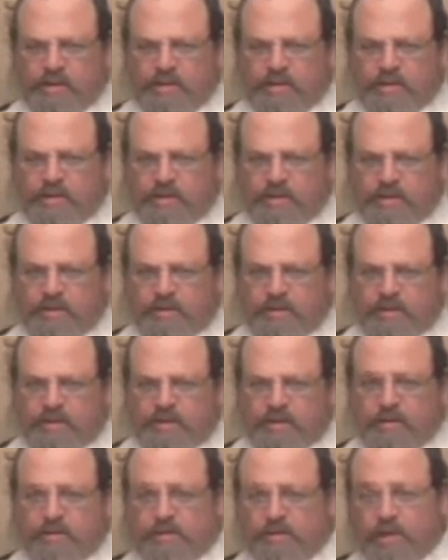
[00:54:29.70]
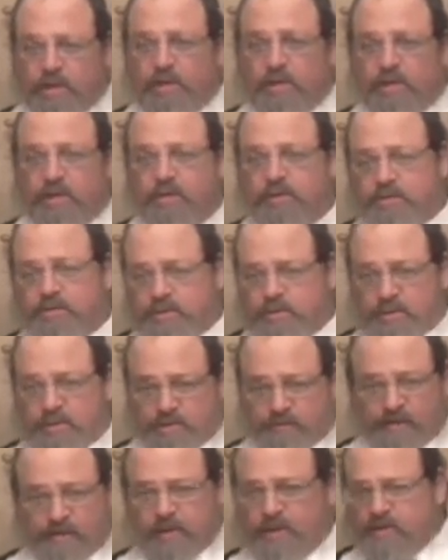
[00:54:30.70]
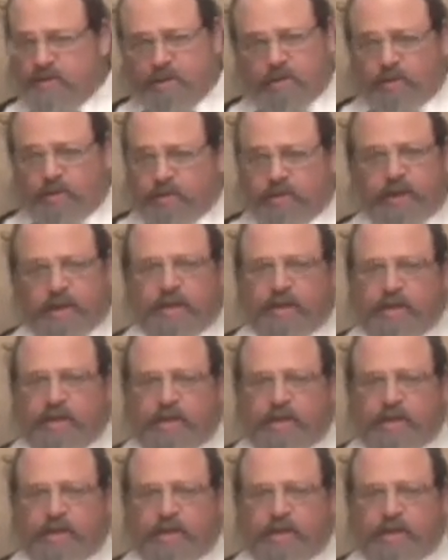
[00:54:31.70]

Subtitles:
So if it had two sides, why would he allow...